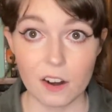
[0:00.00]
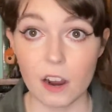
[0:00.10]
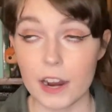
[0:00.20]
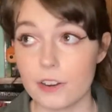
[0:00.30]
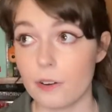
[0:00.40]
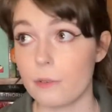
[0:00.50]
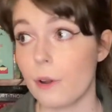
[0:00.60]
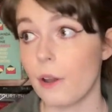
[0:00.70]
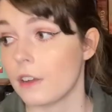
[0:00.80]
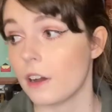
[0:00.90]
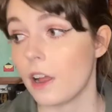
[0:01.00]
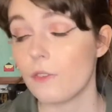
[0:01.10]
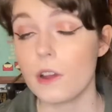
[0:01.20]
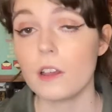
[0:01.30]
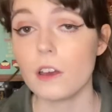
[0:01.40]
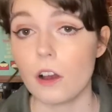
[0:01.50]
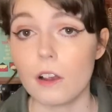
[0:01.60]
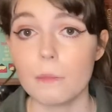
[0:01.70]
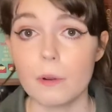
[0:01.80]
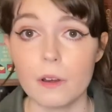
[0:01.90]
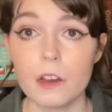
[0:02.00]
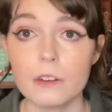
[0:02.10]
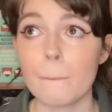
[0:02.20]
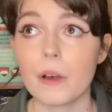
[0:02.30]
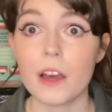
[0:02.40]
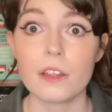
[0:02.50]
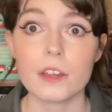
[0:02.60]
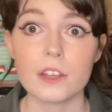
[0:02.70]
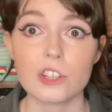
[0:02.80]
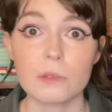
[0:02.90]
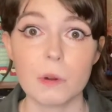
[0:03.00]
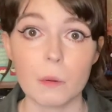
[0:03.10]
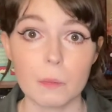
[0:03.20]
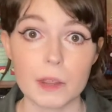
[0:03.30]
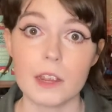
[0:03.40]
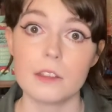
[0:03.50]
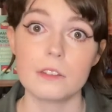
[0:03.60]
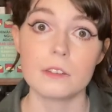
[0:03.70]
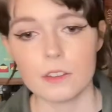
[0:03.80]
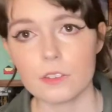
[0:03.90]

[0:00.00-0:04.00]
I don't know. I really hope not, but I think she probably is.